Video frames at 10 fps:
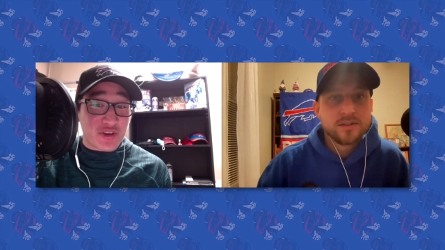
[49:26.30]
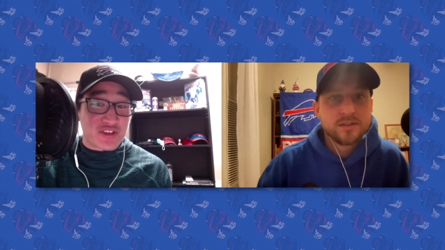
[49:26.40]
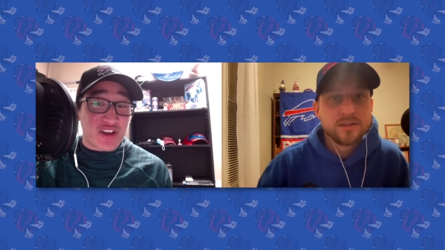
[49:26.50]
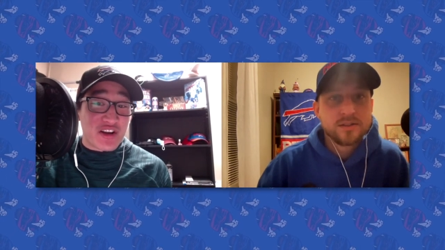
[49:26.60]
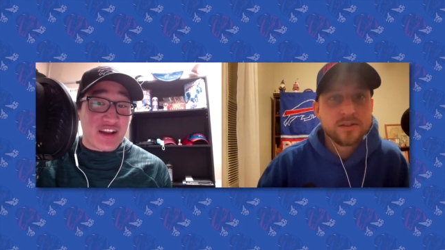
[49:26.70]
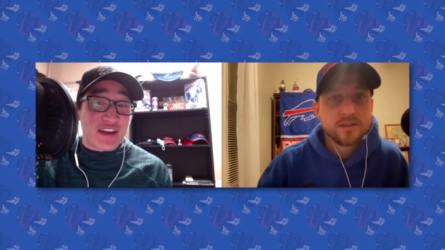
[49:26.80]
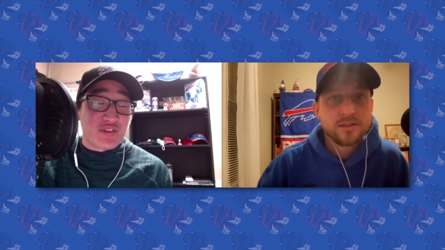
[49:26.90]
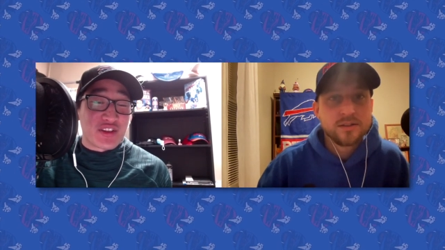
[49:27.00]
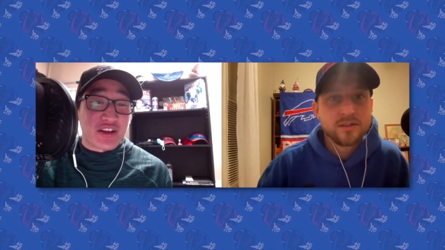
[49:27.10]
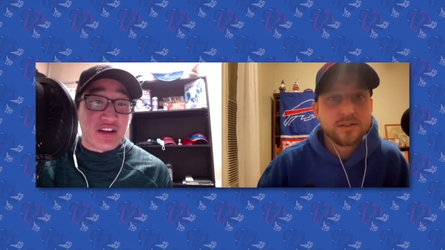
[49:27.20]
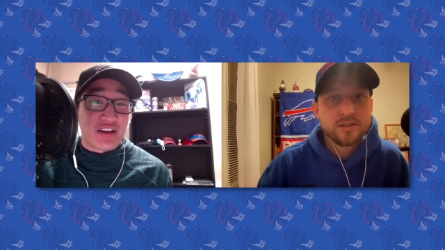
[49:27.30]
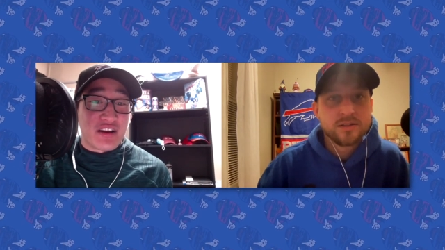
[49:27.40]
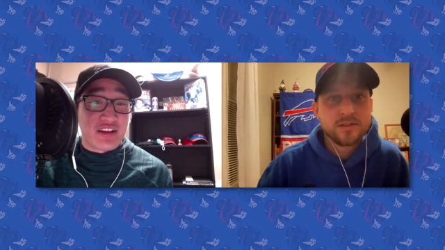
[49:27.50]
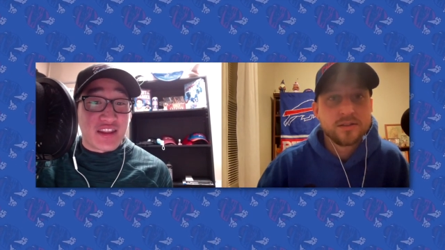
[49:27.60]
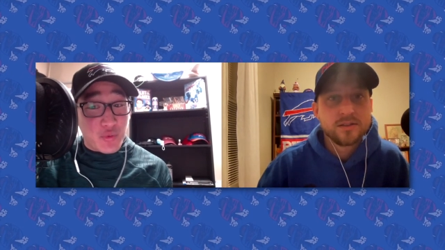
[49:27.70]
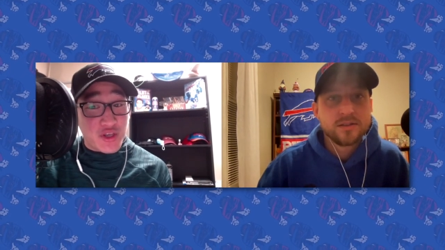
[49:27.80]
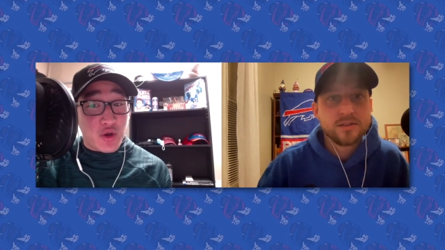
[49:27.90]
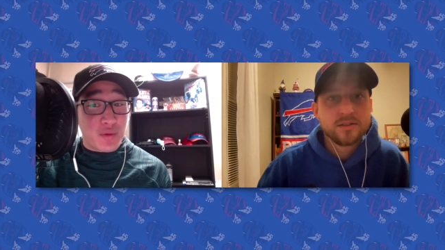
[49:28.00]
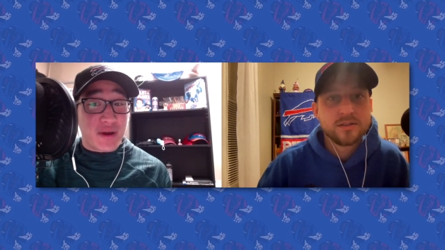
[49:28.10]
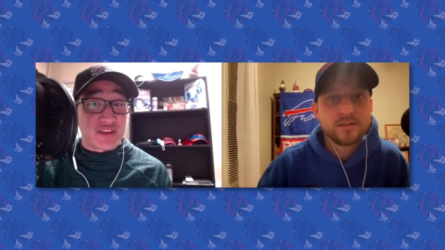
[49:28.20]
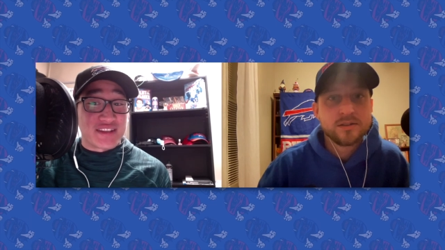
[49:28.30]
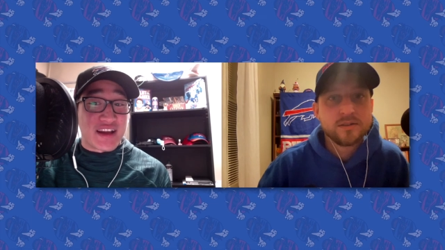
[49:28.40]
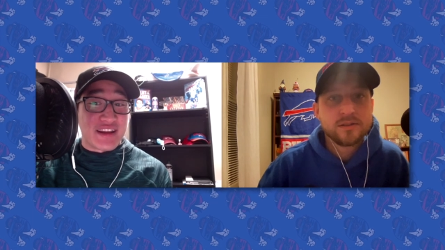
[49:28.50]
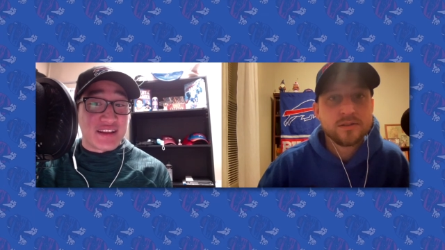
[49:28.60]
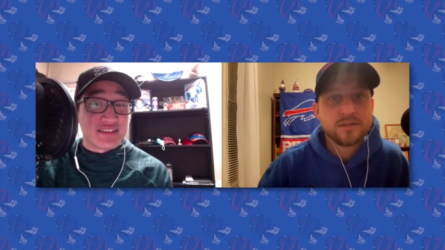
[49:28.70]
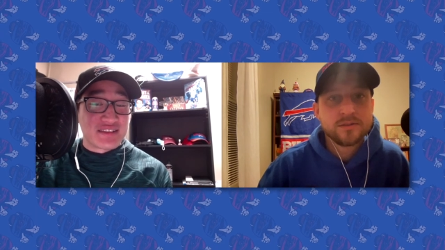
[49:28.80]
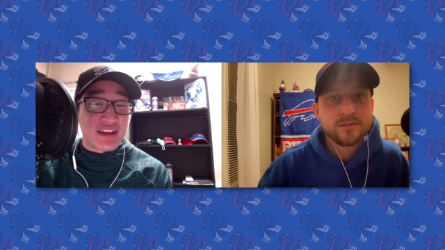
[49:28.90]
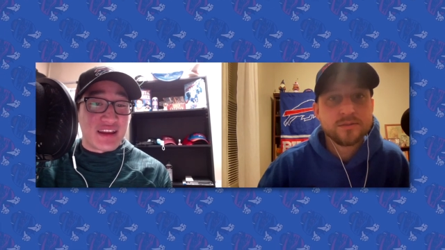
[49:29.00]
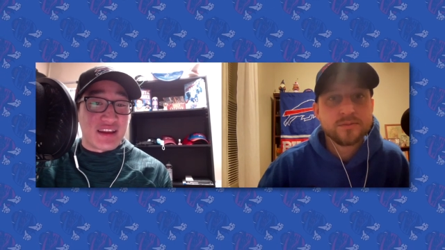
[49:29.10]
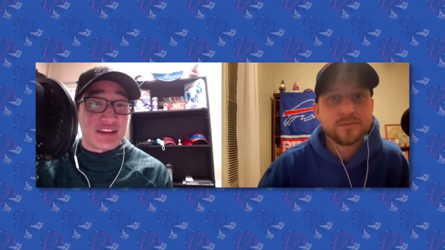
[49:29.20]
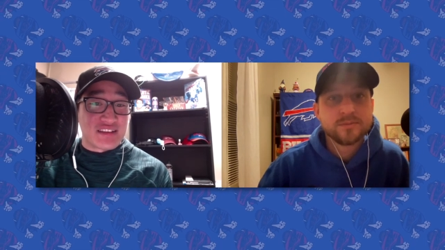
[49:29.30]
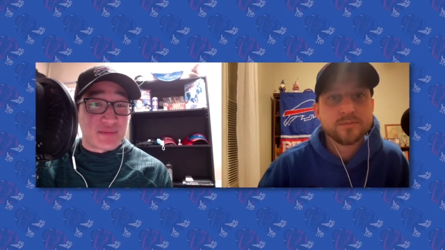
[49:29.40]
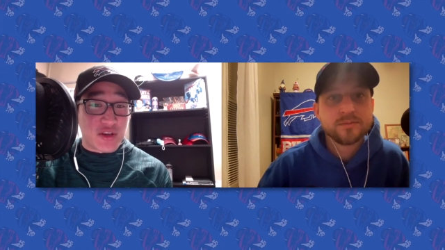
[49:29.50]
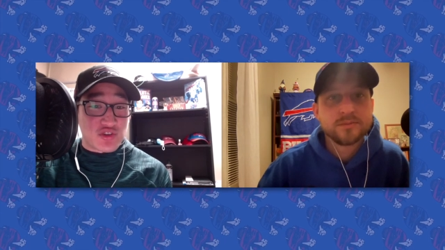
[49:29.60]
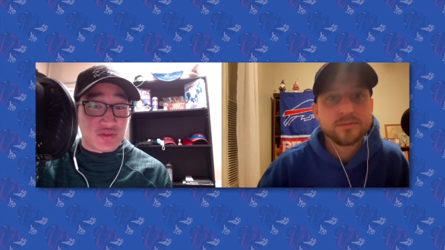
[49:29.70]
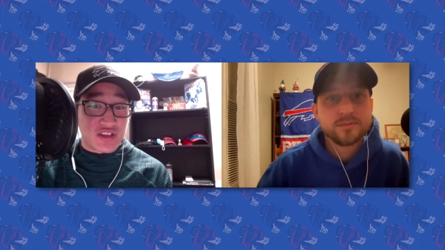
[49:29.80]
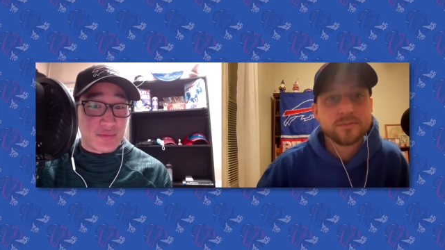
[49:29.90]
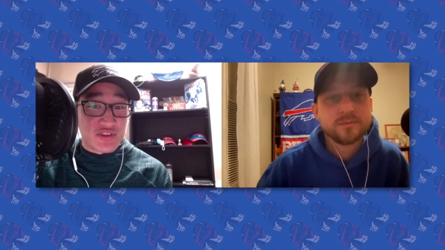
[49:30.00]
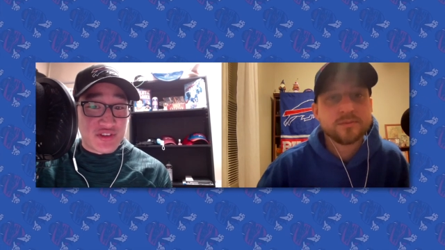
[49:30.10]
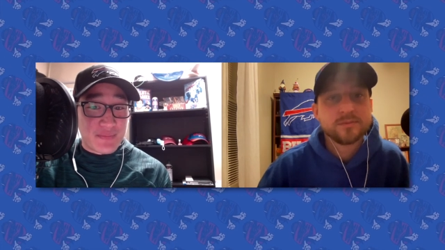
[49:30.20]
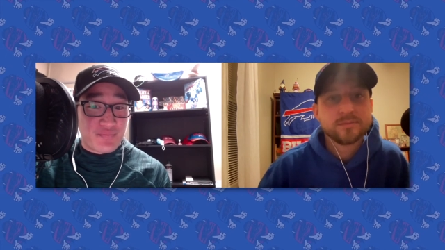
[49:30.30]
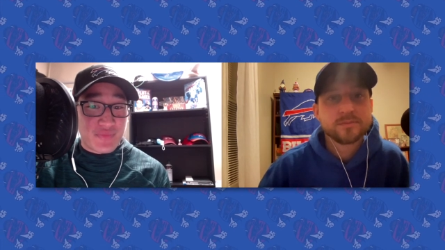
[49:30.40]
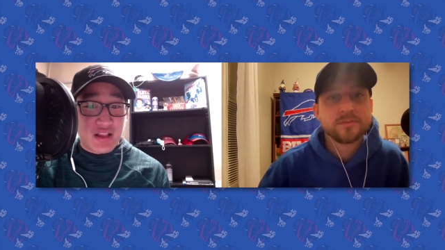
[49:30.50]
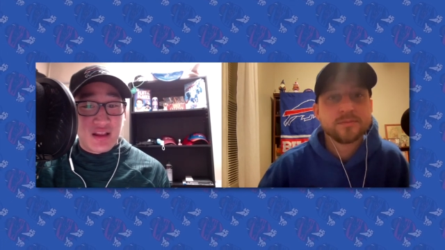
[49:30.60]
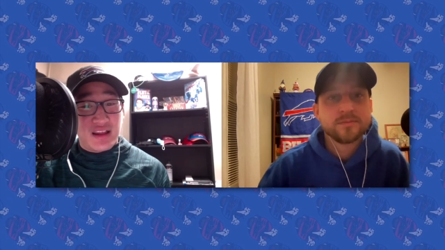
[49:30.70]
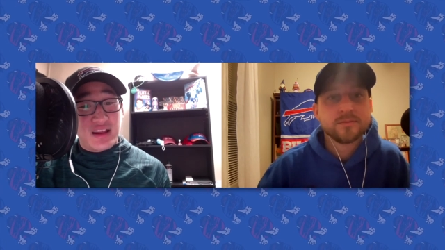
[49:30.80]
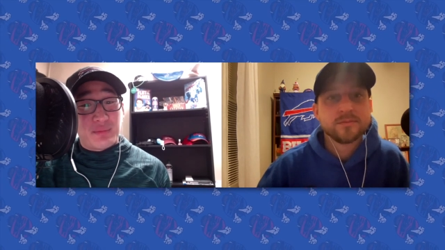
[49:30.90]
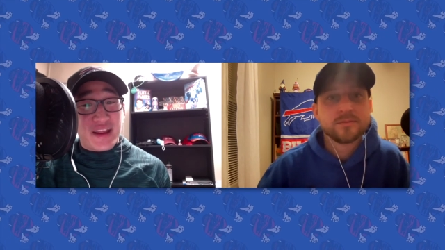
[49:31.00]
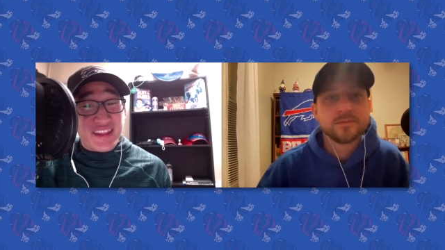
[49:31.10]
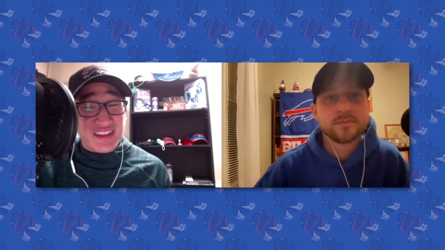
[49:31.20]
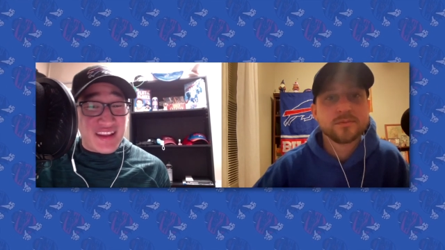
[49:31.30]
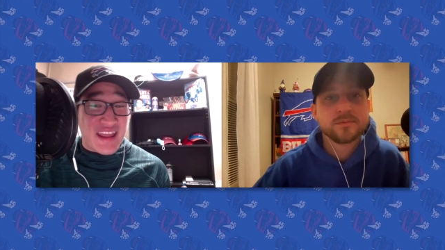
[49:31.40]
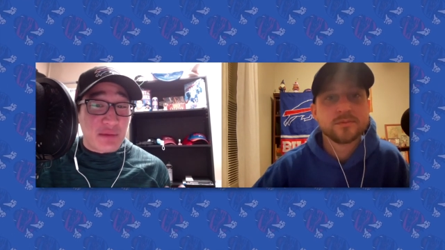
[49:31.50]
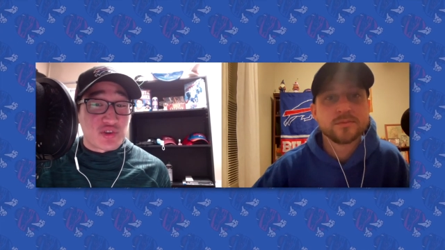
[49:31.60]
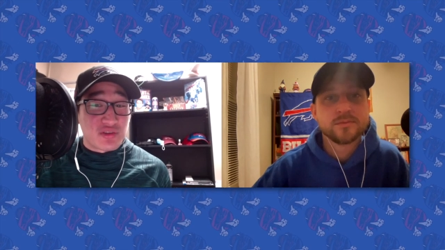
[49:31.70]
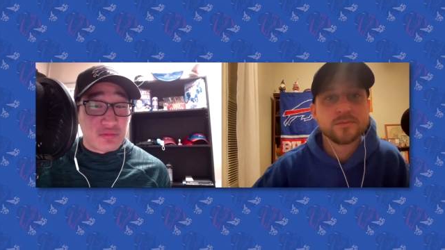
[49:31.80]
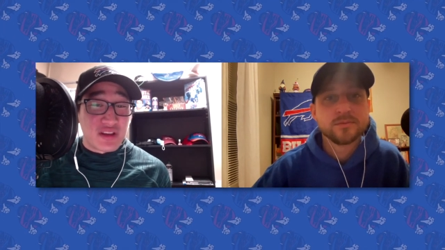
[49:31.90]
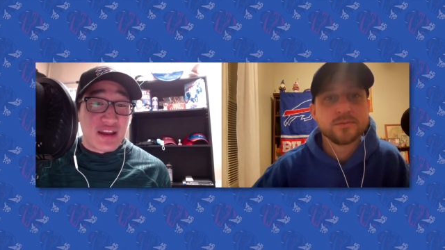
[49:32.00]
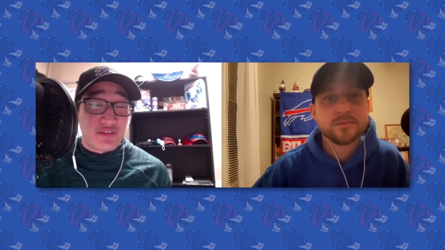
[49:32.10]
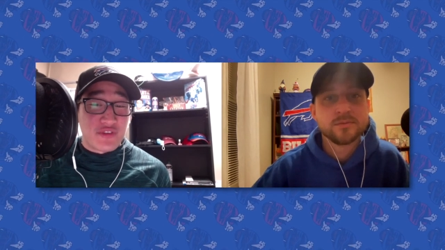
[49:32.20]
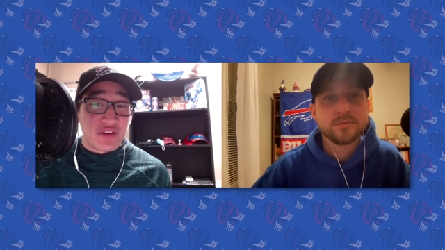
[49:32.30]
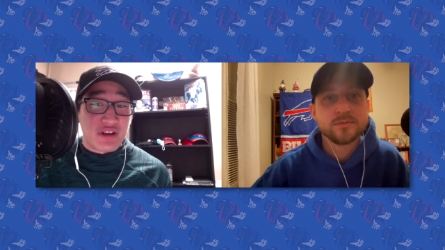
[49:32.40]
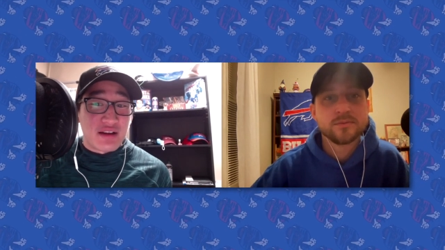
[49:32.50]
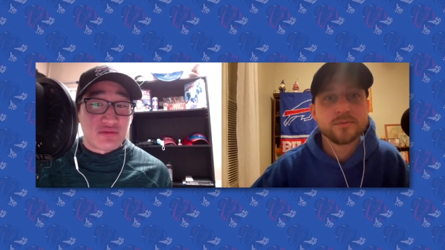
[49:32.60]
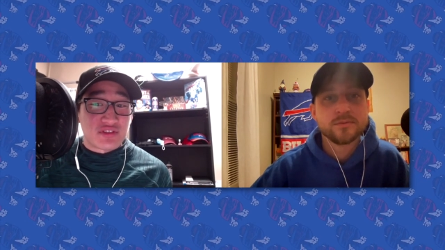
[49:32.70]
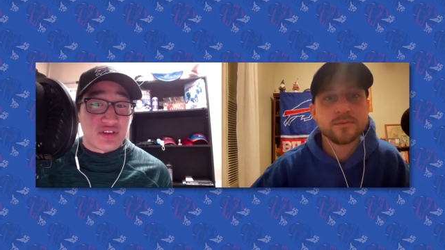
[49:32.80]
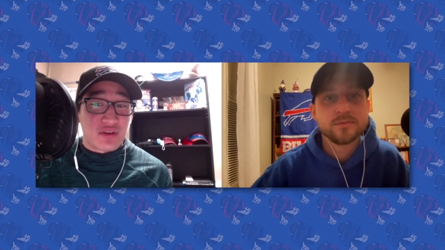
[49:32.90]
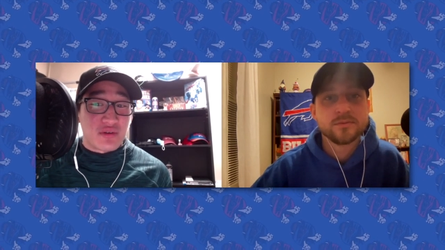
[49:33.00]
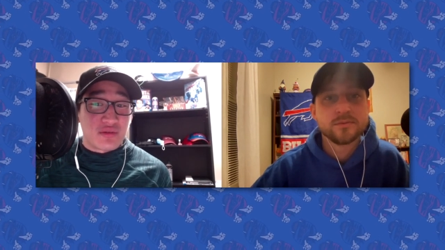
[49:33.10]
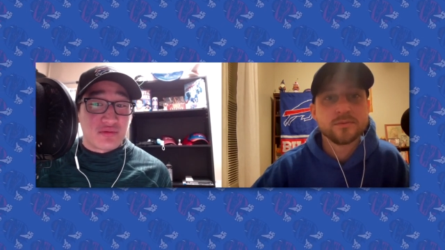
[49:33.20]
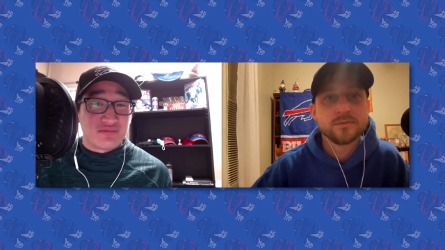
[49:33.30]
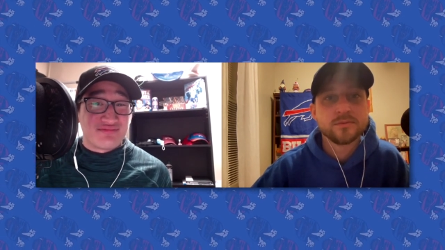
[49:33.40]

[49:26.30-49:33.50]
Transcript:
Speaker 1: talk everything that we know about the tight ends and special teamers. By then, the cap should be kind of figured out, so